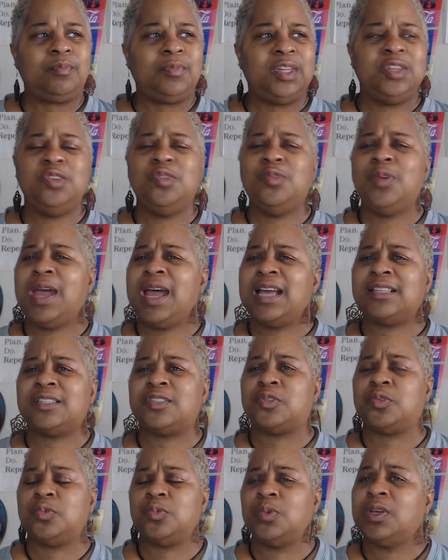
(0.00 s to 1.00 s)
you had
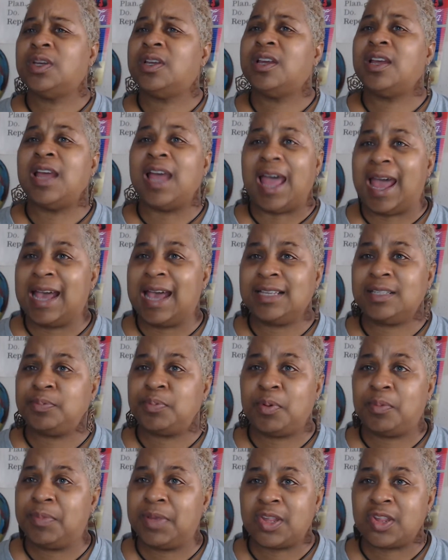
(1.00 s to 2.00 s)
to ask
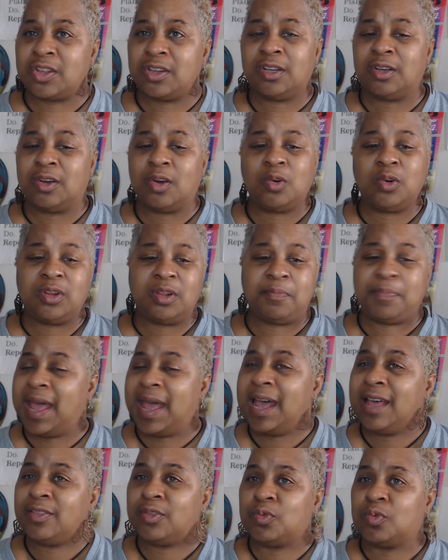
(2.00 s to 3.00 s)
permission to go to the
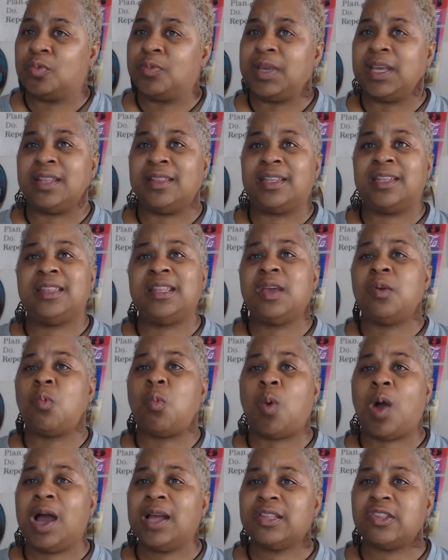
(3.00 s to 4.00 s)
bathroom, and then they
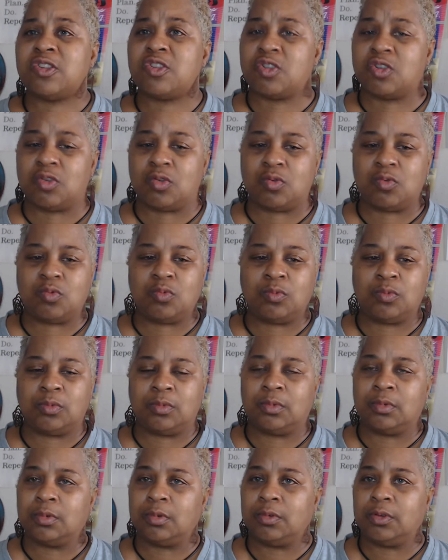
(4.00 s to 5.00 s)
watched you,
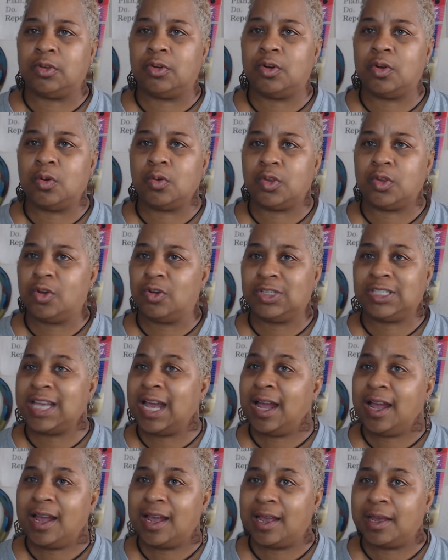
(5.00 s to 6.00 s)
your
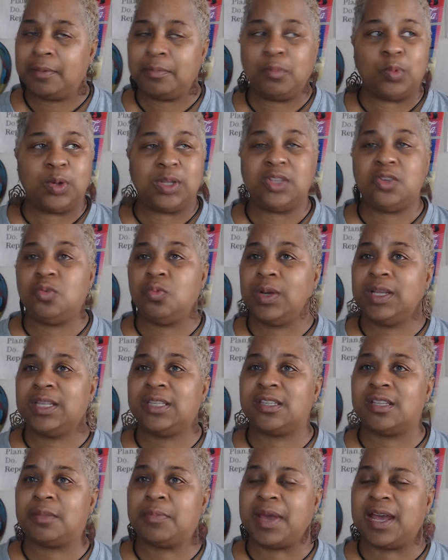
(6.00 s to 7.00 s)
time when you went
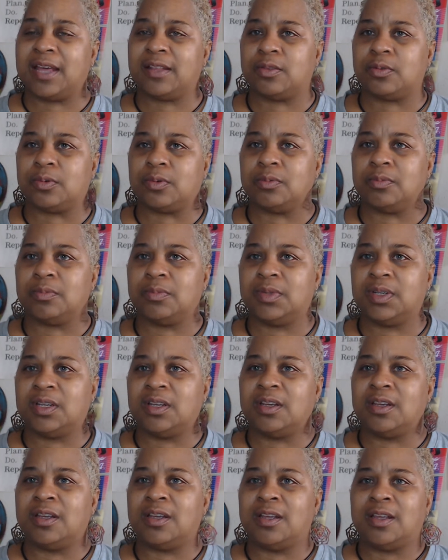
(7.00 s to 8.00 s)
to the bathroom.
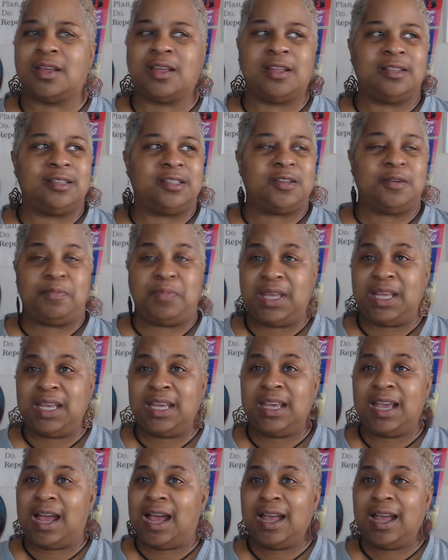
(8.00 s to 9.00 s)
To
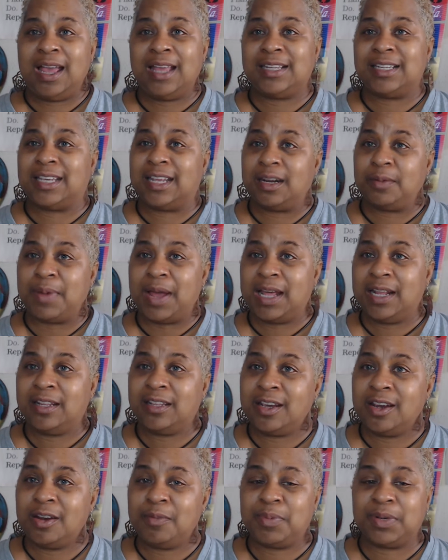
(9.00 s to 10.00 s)
me, I had to get out of
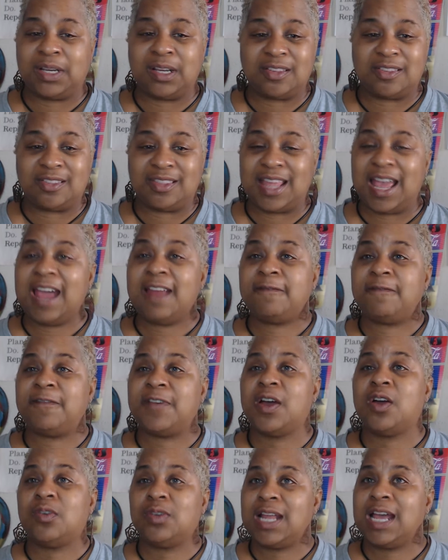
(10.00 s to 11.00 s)
there because that
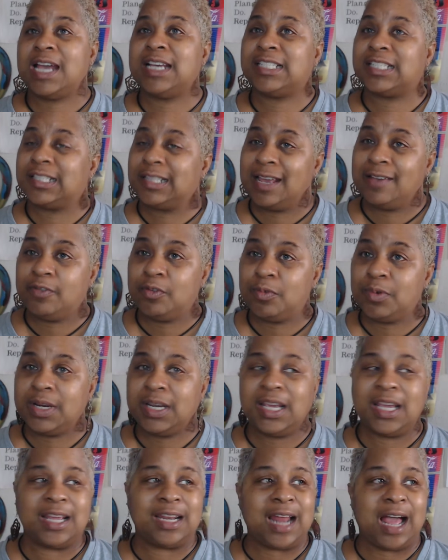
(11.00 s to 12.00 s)
felt like
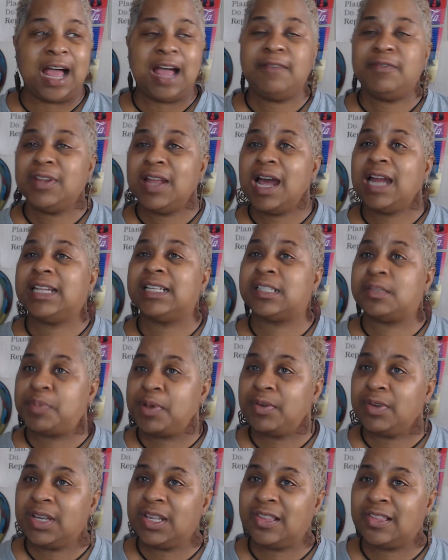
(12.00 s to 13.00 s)
slavery, and I've not
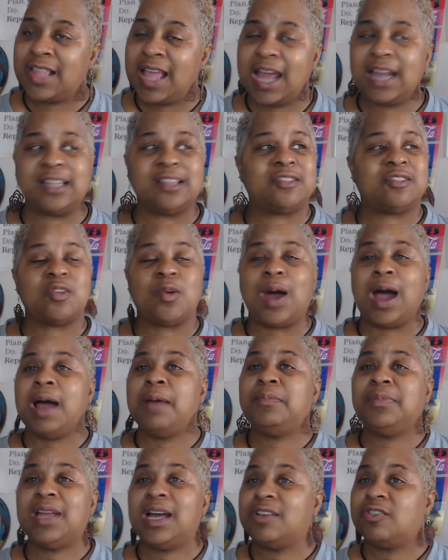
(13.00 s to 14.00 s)
experienced that, and so
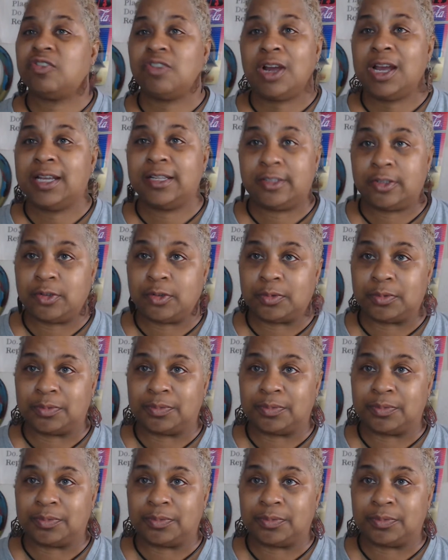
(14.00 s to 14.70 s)
I'm not trying to.